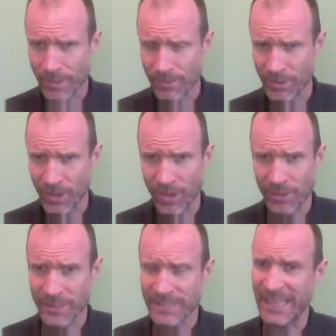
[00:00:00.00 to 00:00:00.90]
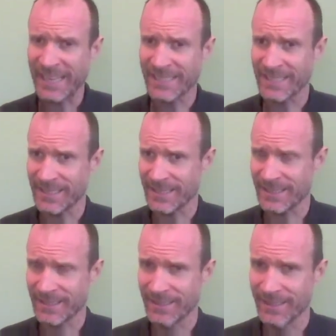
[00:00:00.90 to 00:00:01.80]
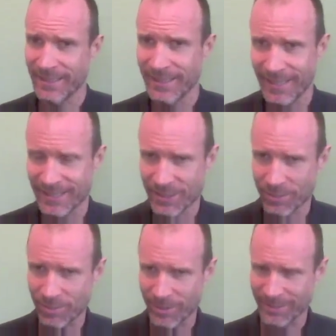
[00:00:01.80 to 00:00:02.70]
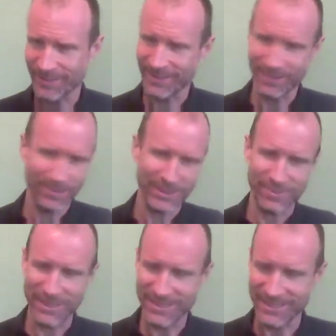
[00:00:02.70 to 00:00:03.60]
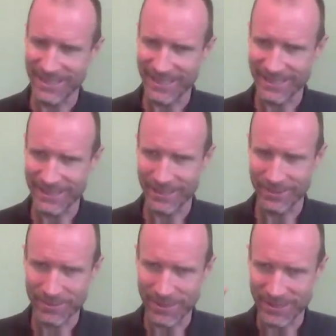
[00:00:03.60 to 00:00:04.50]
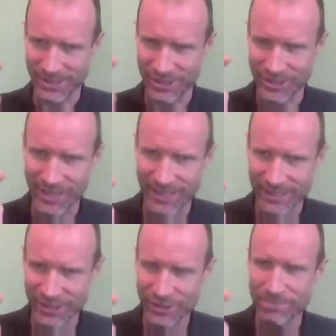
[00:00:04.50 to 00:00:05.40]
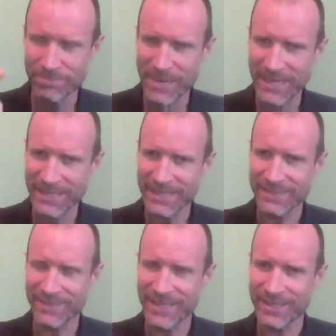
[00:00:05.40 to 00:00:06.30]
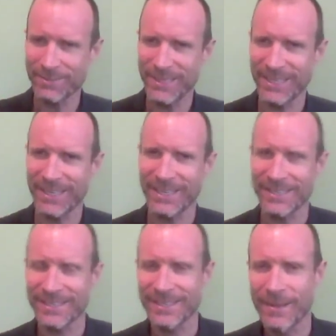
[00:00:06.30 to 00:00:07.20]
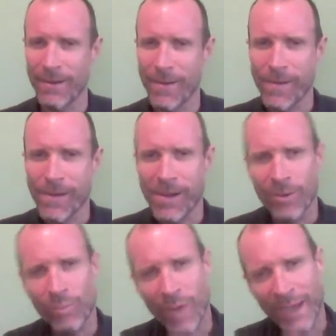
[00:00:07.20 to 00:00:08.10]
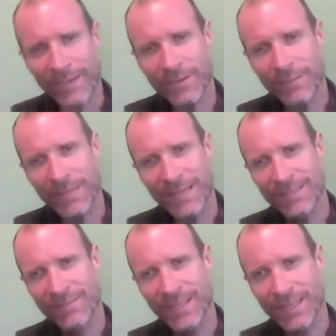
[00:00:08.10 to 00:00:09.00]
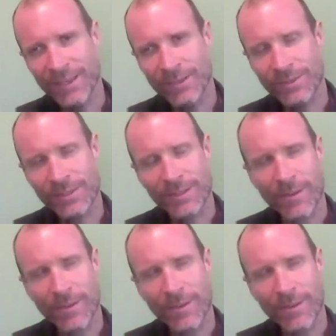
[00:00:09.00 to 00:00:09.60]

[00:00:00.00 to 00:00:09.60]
with all these guesses as to what they weren't expressed as guesses, they were expressed as, you're making these videos because. Why do I make these videos?